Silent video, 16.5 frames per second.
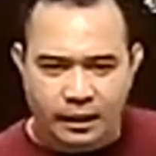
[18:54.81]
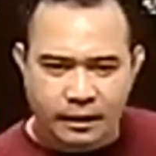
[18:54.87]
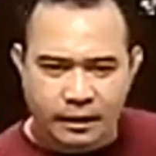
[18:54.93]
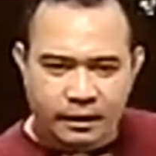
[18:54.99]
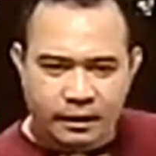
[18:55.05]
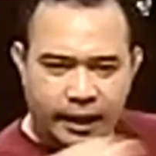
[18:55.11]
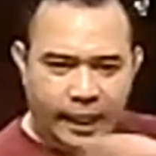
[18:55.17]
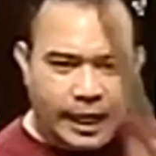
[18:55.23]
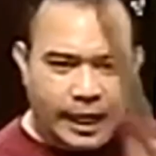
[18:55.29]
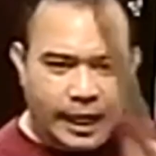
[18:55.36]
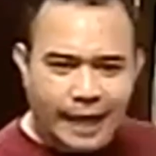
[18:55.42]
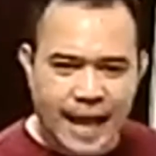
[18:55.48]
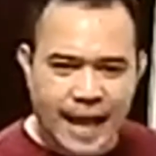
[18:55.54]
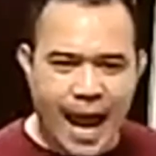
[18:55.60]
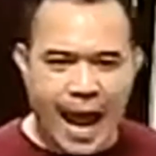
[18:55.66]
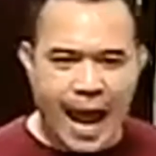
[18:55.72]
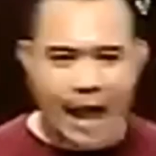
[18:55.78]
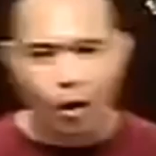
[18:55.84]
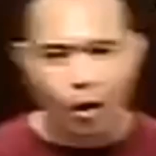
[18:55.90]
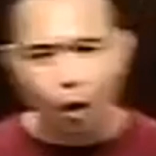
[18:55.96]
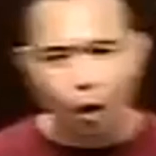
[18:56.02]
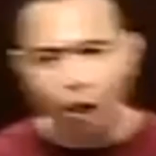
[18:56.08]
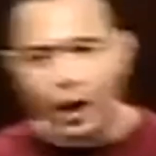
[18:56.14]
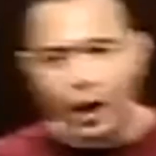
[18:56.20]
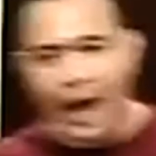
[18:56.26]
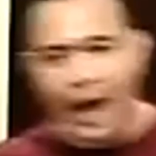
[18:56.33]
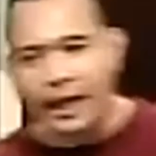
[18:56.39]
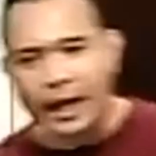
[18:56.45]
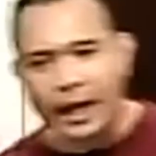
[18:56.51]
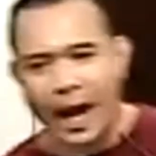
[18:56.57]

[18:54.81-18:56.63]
the attack, or I